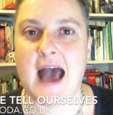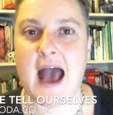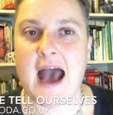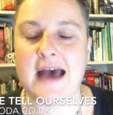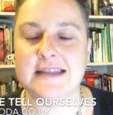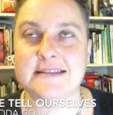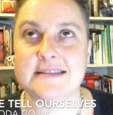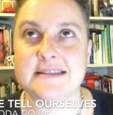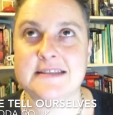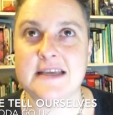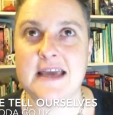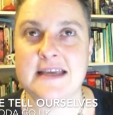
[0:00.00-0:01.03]
And
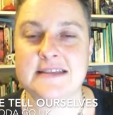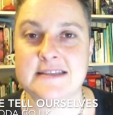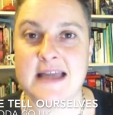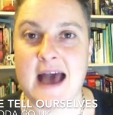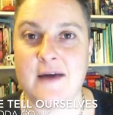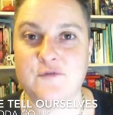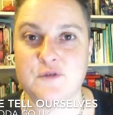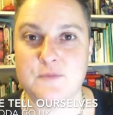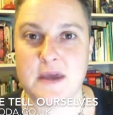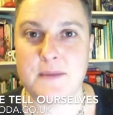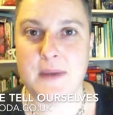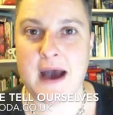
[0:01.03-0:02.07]
it doesn't have to
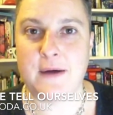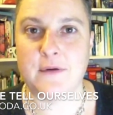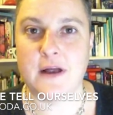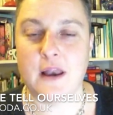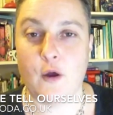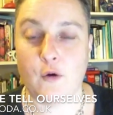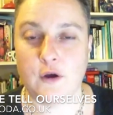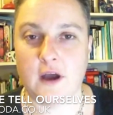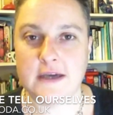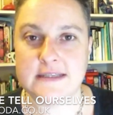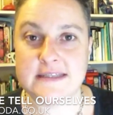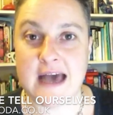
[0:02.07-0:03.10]
be about long
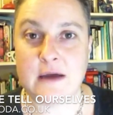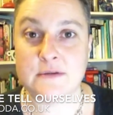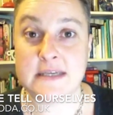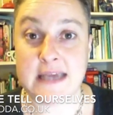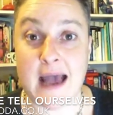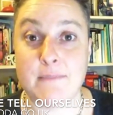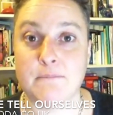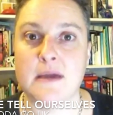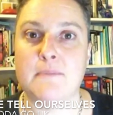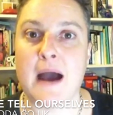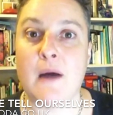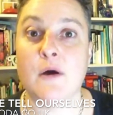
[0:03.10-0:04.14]
nights out. It can be
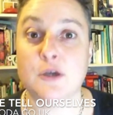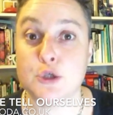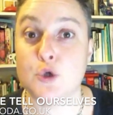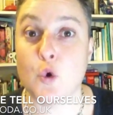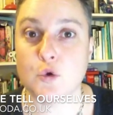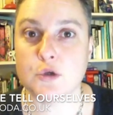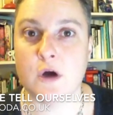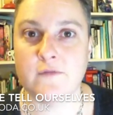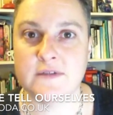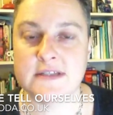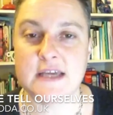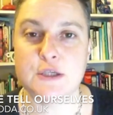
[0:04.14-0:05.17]
about a short
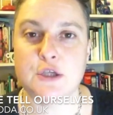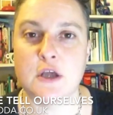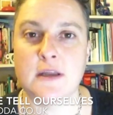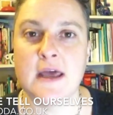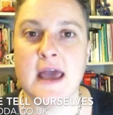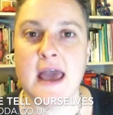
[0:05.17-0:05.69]
conversation.